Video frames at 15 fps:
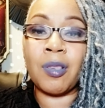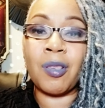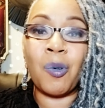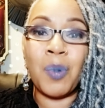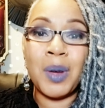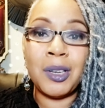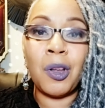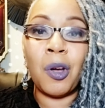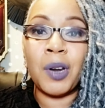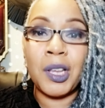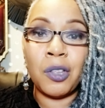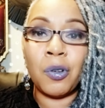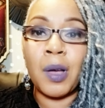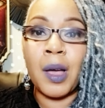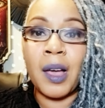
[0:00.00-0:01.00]
So we know
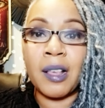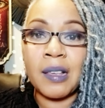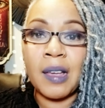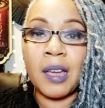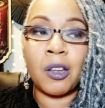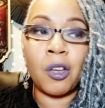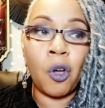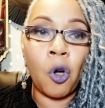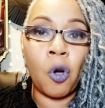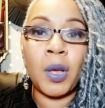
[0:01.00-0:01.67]
that you guys kind of go